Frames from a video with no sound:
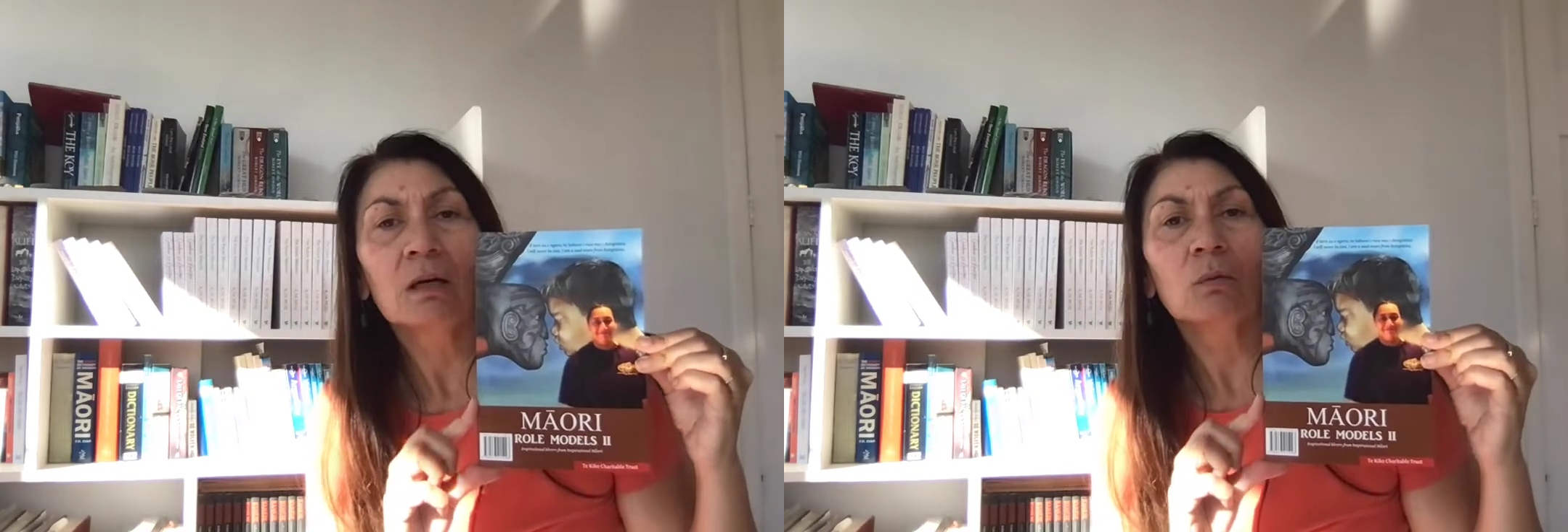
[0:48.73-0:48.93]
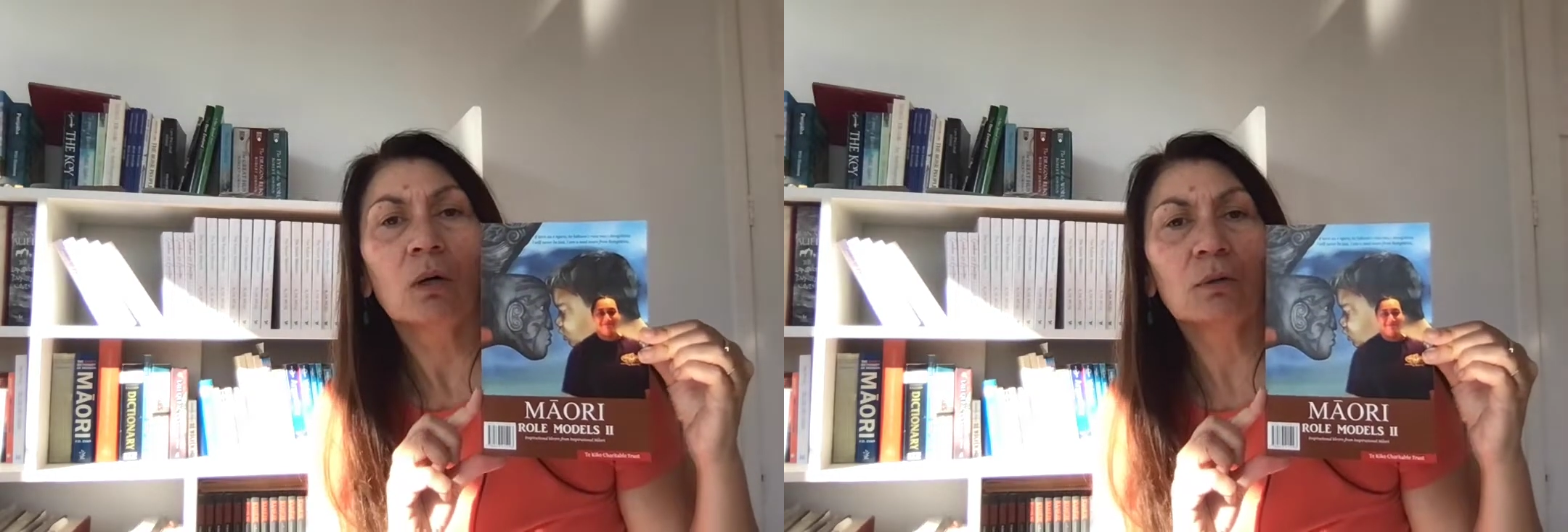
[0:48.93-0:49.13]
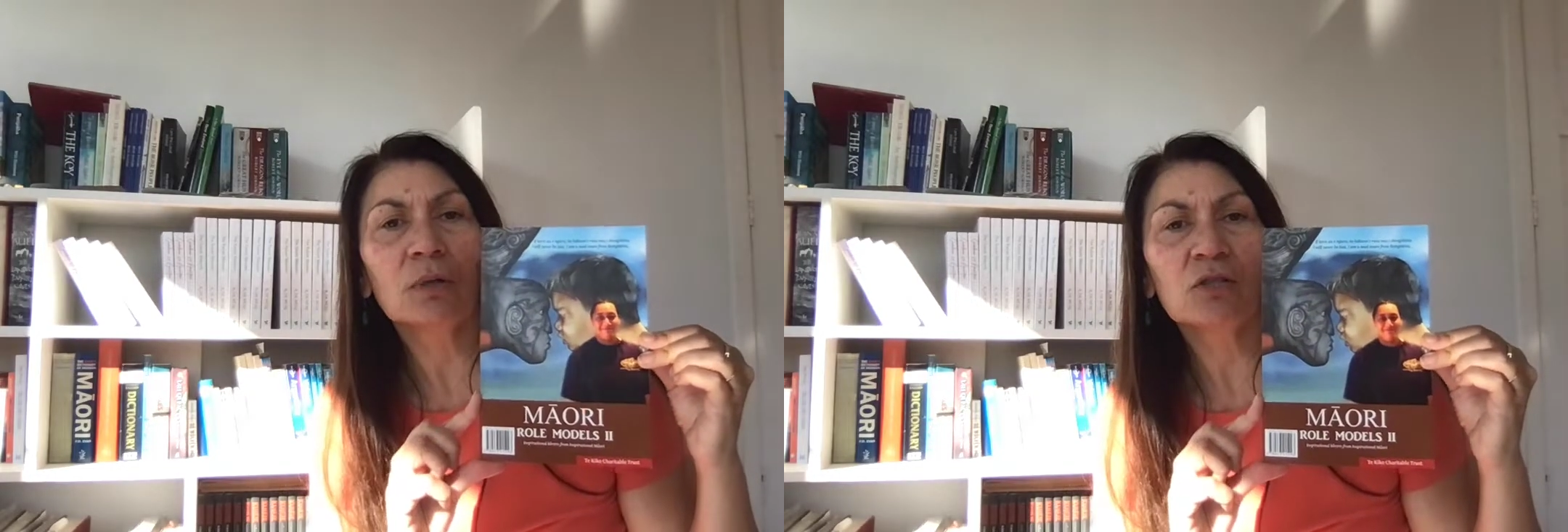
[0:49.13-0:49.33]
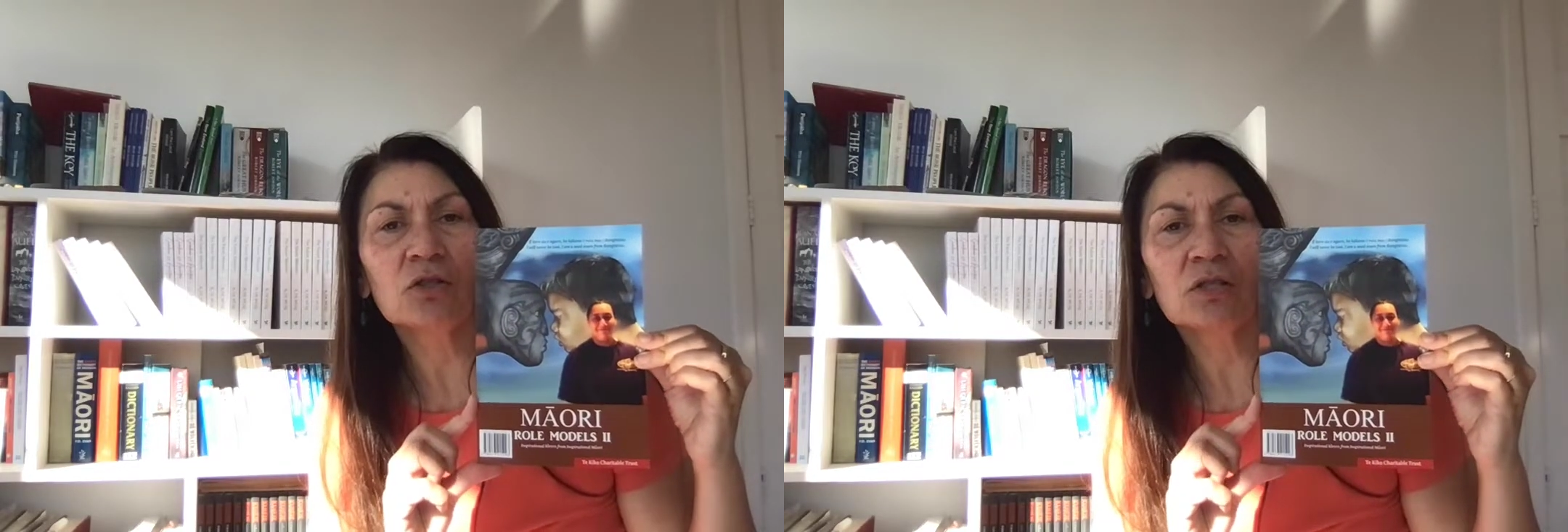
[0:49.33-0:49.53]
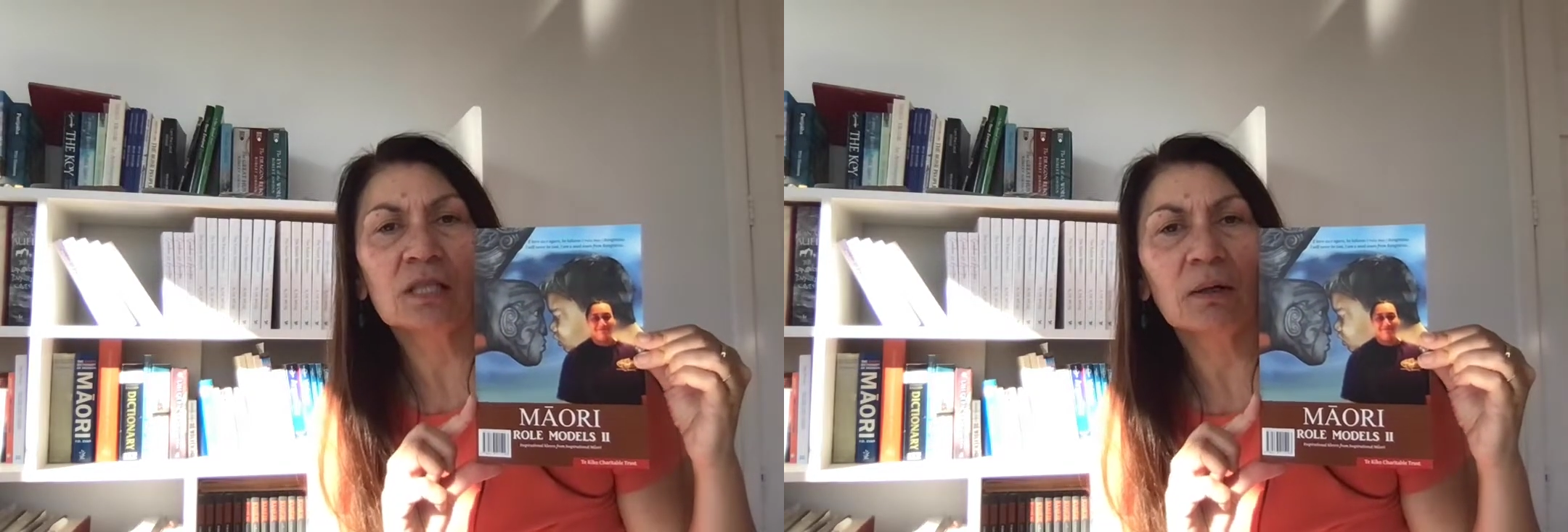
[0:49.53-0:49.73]
what
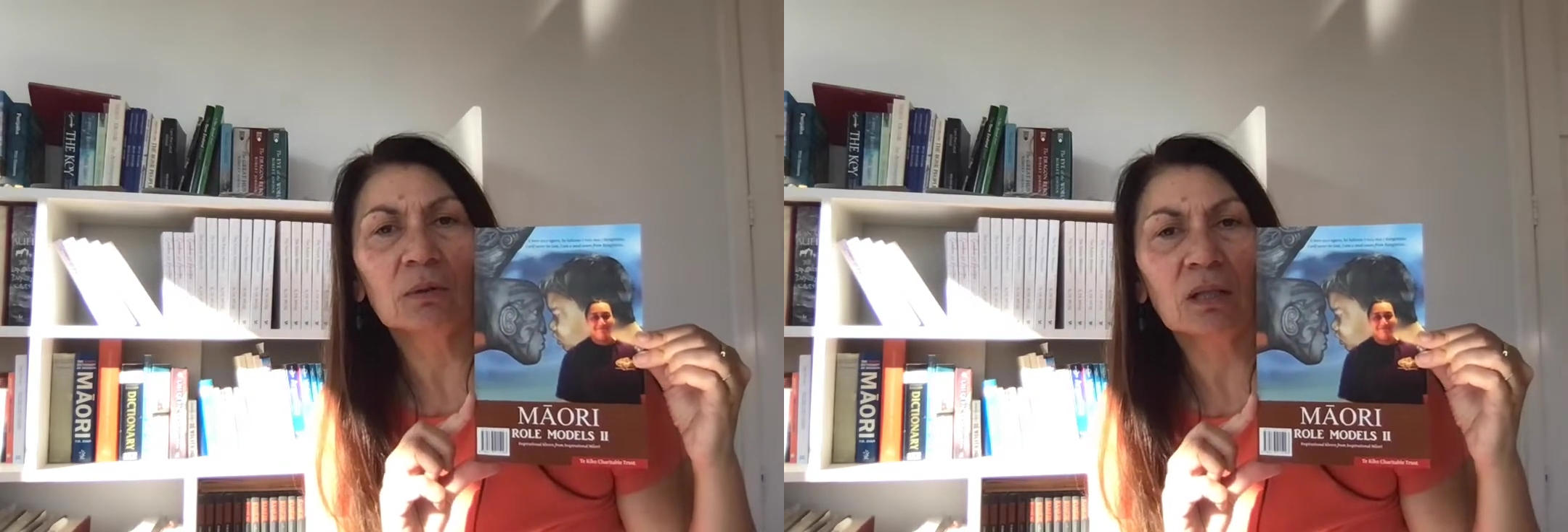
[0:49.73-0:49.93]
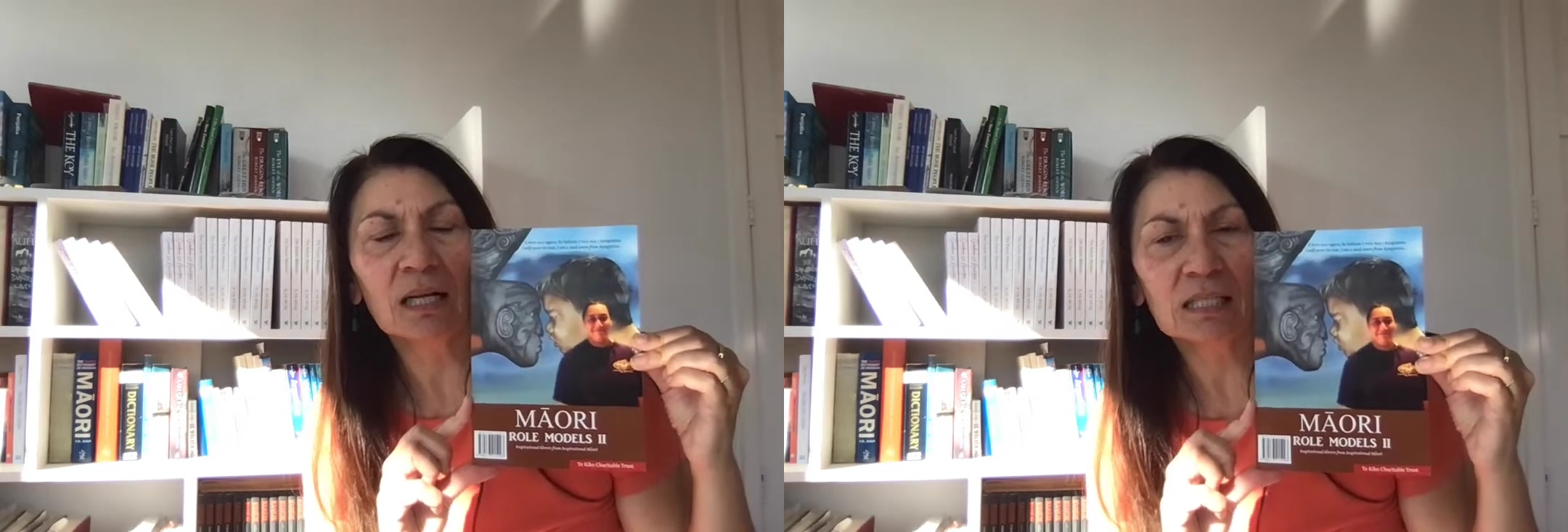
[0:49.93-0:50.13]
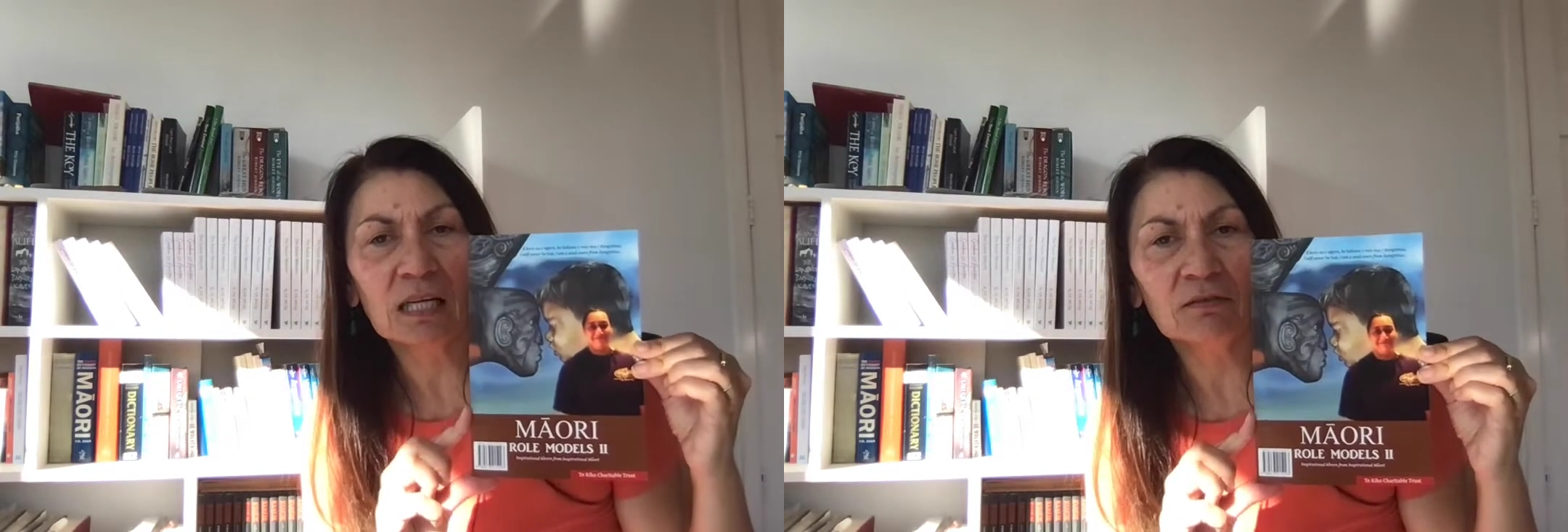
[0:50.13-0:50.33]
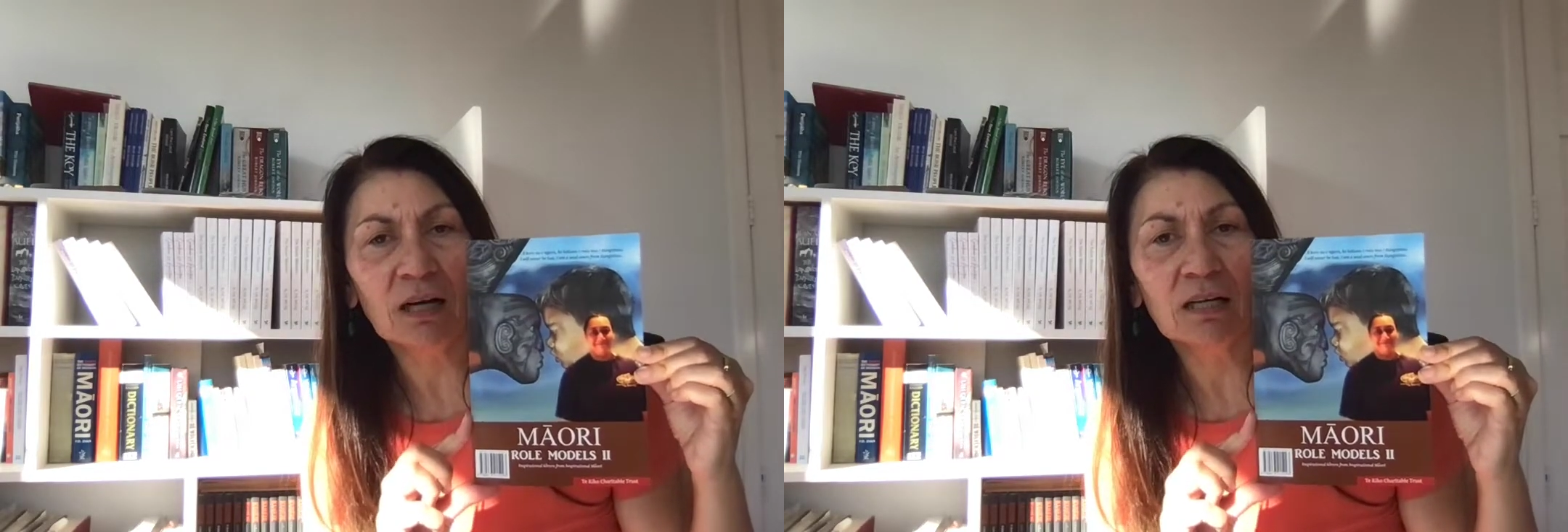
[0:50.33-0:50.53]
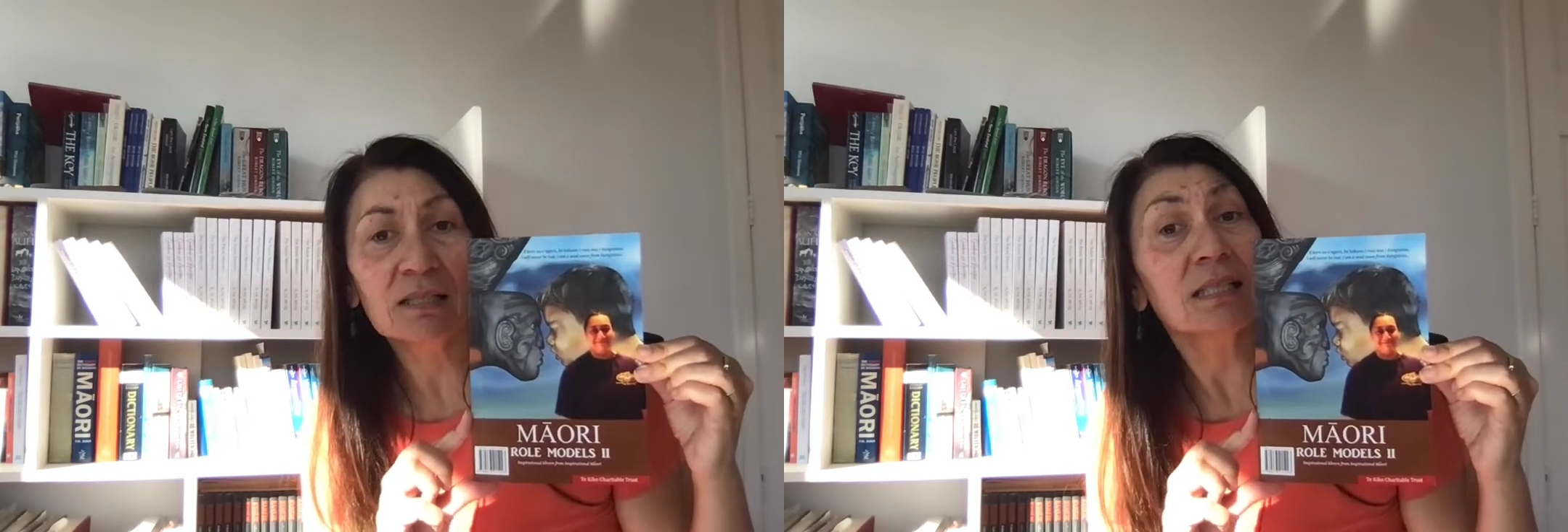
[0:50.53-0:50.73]
questions they would like to have
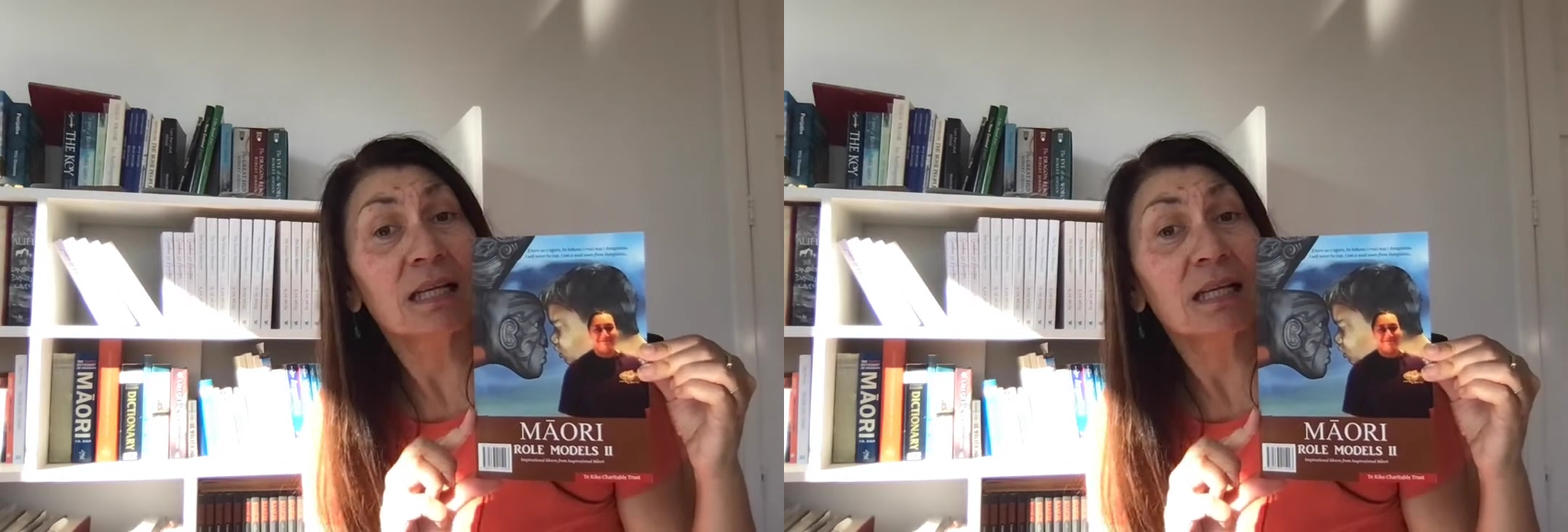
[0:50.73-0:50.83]
answered,